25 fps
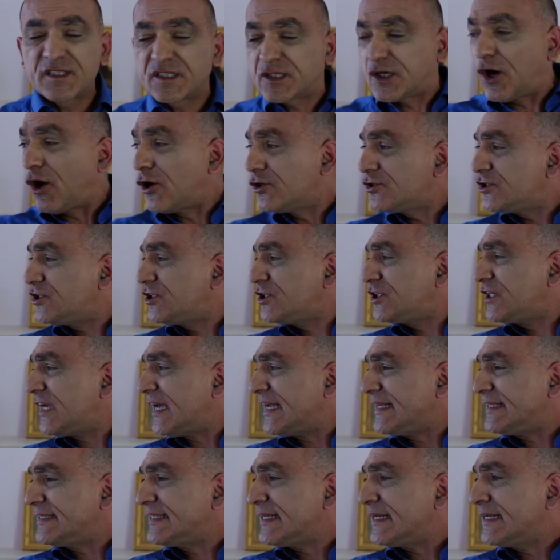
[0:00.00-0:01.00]

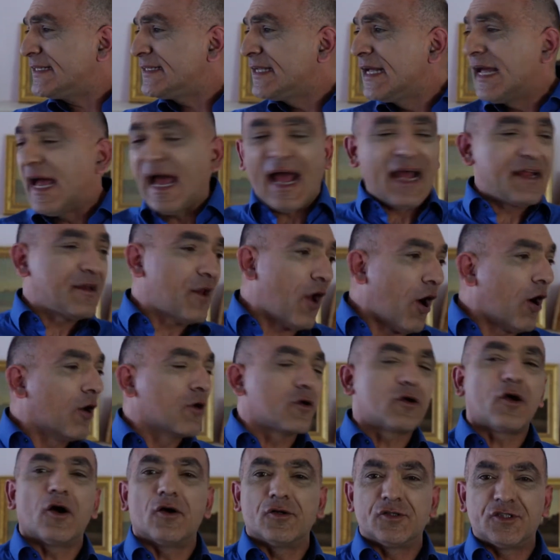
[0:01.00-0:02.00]
conjugated and
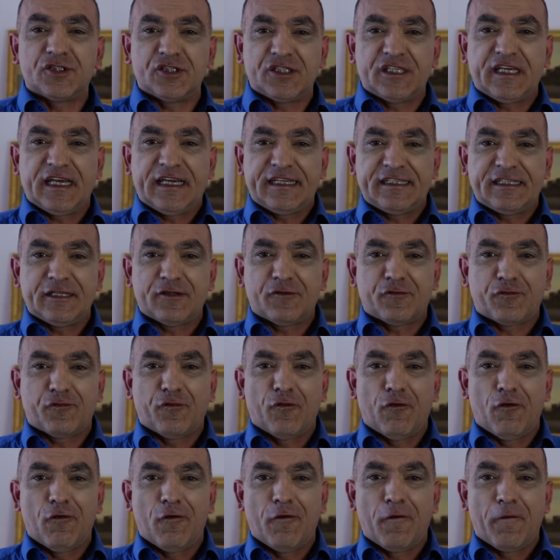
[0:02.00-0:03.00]
unconjugated
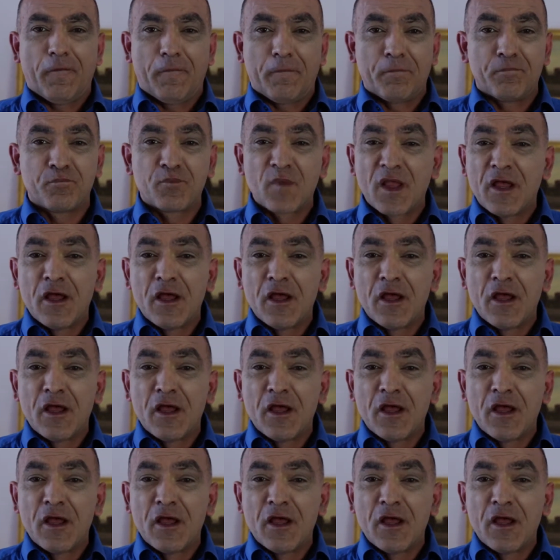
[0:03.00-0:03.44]
form.